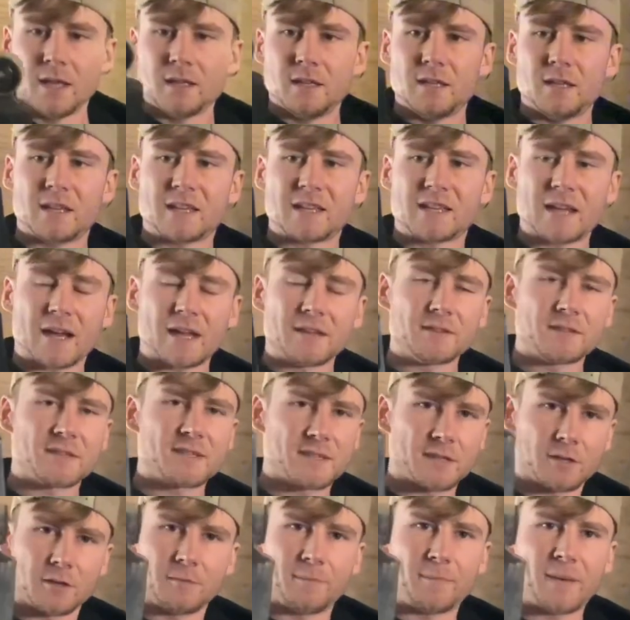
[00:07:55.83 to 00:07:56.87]
You can
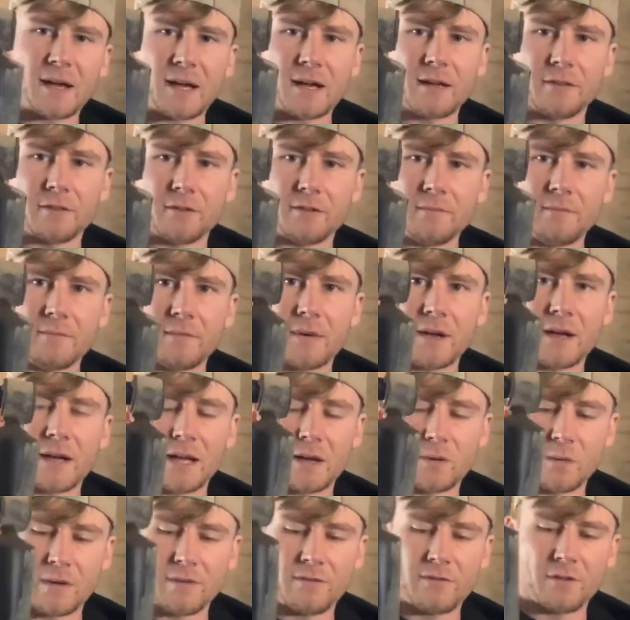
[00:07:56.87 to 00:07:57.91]
still buy them,
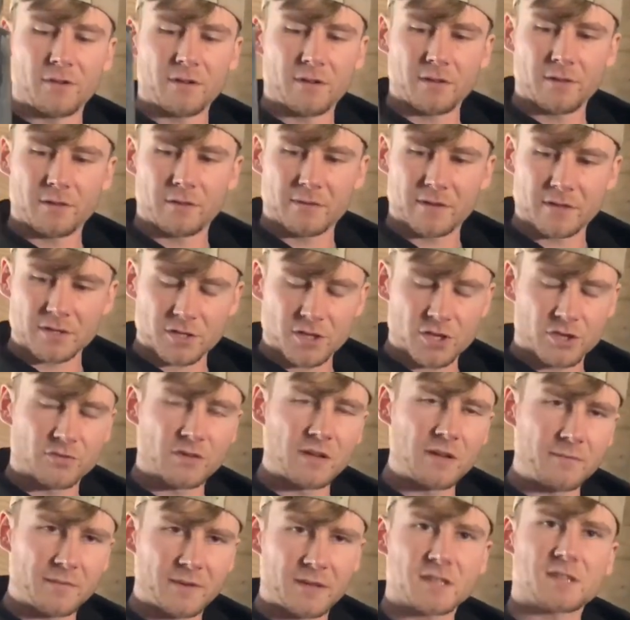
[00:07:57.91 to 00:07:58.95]
however, they're
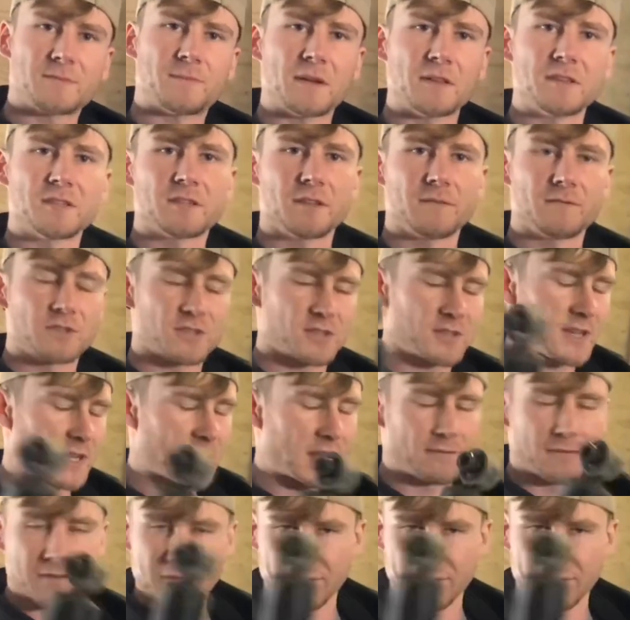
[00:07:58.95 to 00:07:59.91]
extremely expensive, just like everything